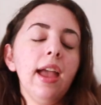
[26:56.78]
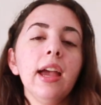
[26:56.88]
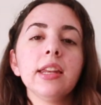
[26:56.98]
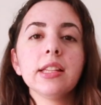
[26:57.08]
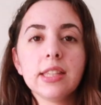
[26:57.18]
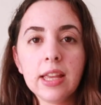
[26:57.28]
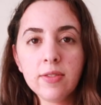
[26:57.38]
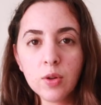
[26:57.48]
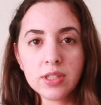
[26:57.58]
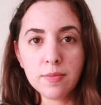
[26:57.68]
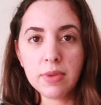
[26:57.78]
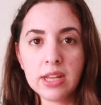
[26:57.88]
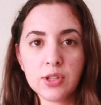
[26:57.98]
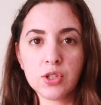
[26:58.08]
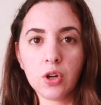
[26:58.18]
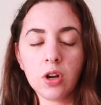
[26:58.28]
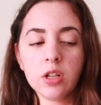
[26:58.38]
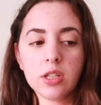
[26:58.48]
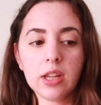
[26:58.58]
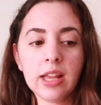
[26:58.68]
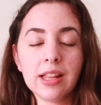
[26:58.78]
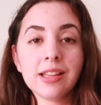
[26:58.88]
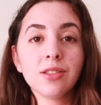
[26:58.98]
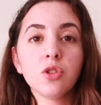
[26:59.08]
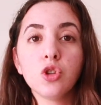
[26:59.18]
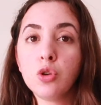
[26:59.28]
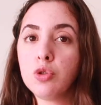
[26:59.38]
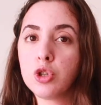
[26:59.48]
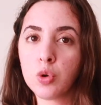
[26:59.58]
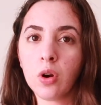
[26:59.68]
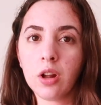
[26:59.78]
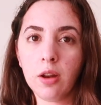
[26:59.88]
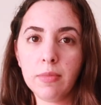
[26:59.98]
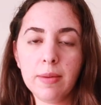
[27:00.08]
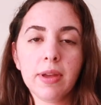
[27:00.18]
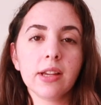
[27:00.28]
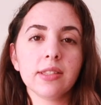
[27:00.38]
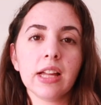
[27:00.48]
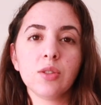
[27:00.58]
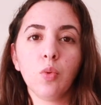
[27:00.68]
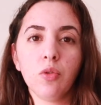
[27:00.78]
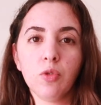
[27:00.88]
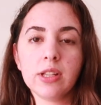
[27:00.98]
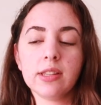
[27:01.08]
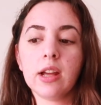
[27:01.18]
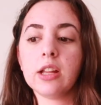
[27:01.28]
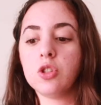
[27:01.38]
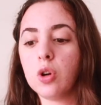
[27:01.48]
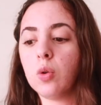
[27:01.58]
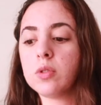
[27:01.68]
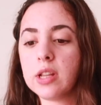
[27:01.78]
And even though it's a mini skirt, it isn't too short on me, because that's one reason I don't